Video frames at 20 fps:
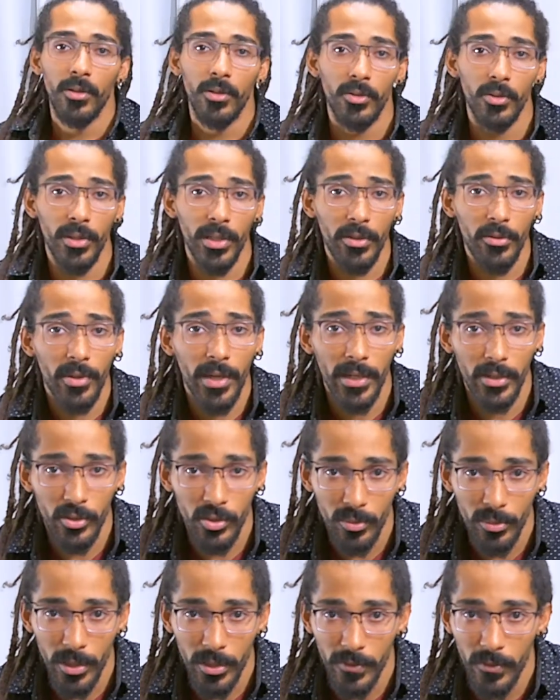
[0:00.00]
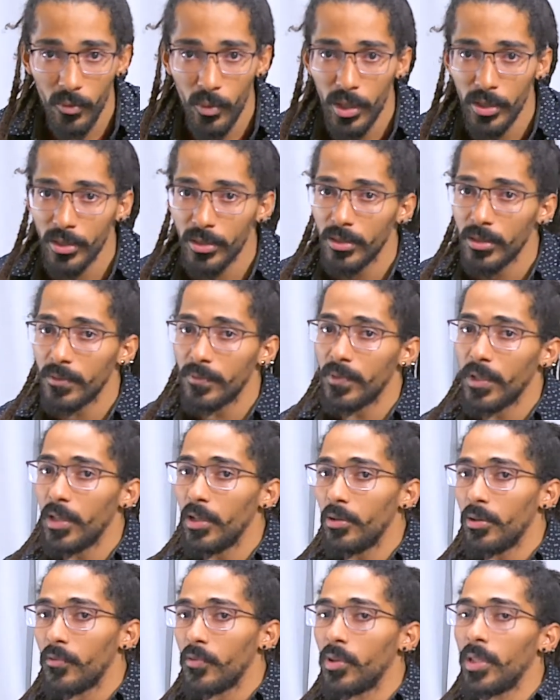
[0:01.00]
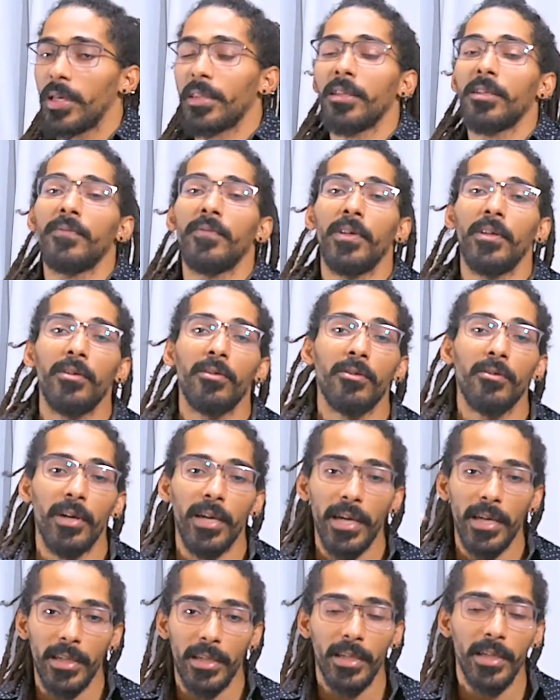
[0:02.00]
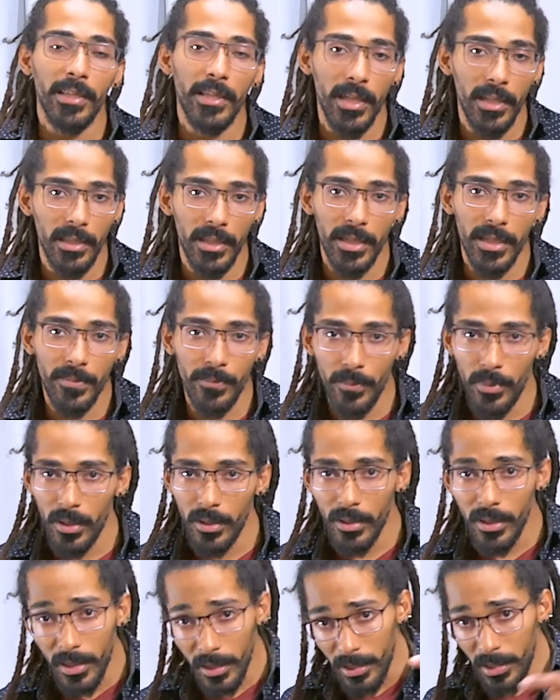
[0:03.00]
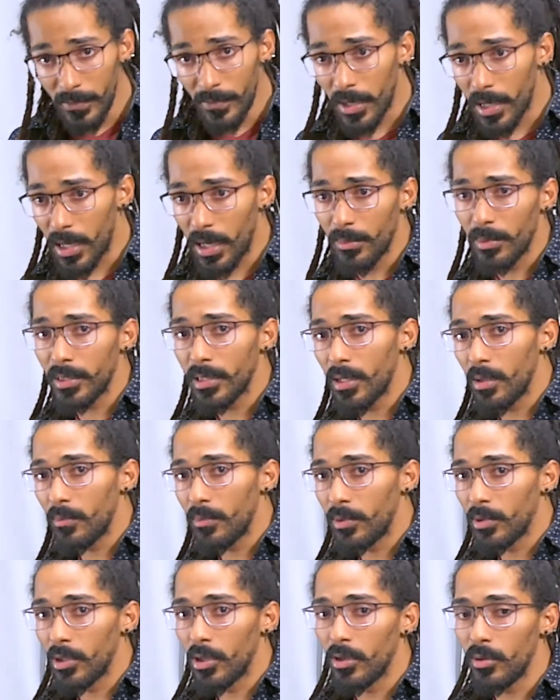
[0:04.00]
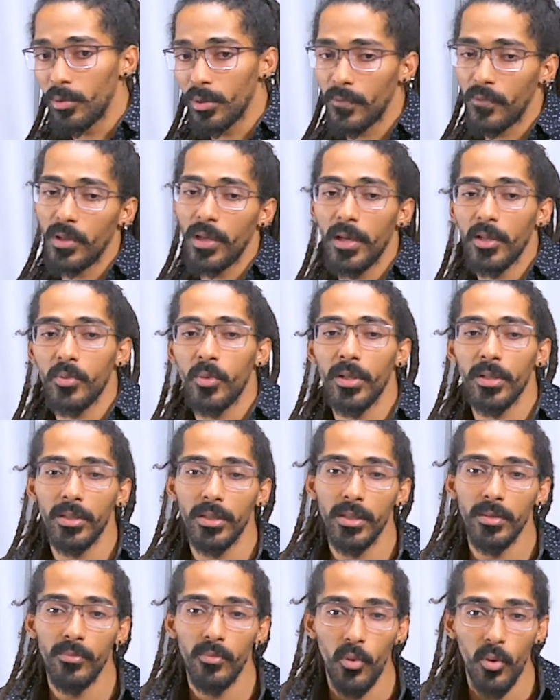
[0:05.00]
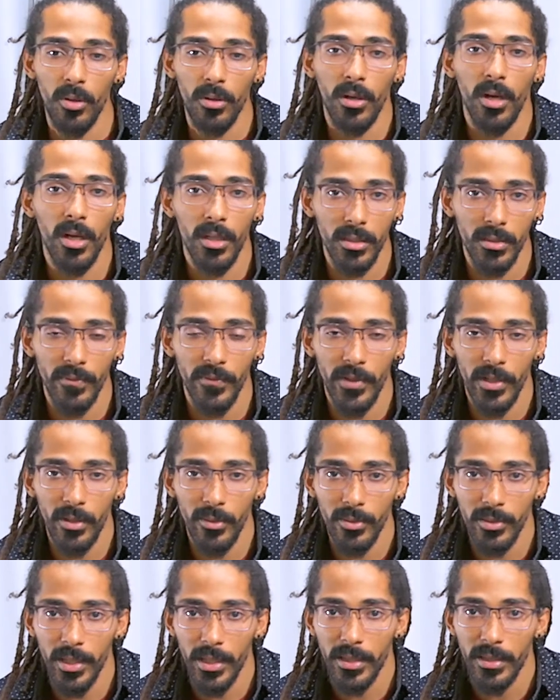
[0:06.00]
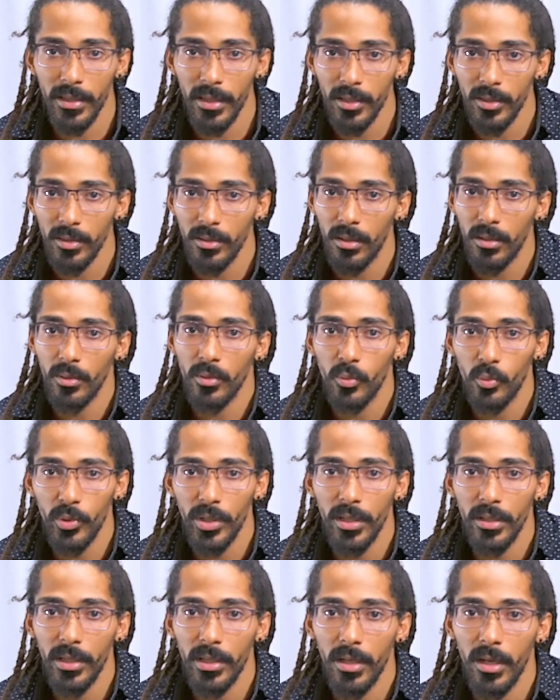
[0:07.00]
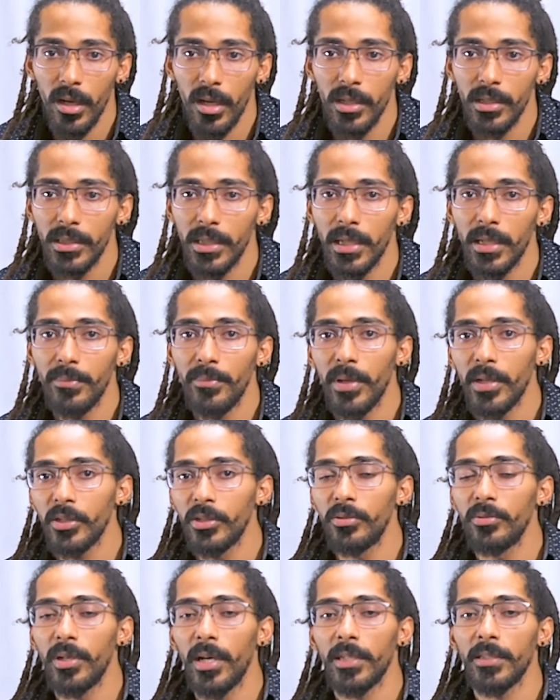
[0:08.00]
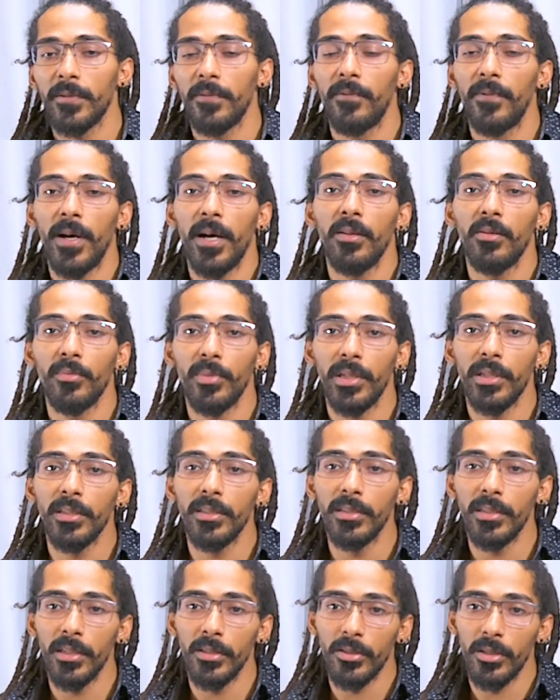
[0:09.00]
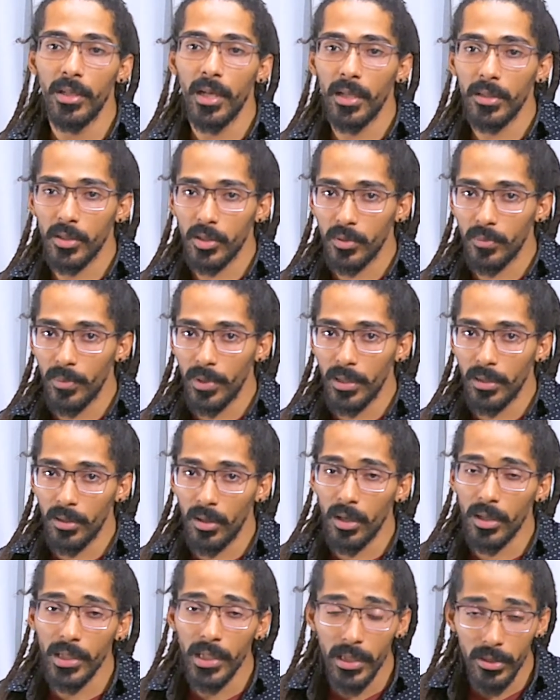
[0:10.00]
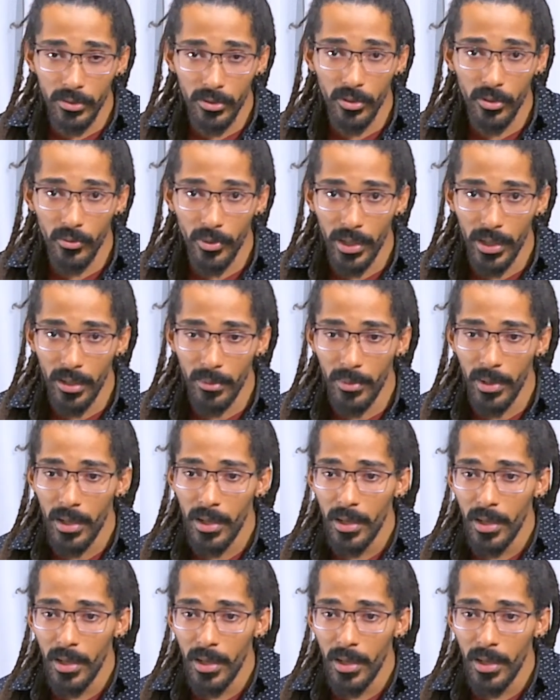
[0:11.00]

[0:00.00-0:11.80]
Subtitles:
So thank you guys so much for watching this video. If you like this video, go ahead and hit that like button and leave a comment down below. And if you guys want to see more awesome videos like this along with weekly content, make sure you guys follow me. It's ninja.smith on Instagram.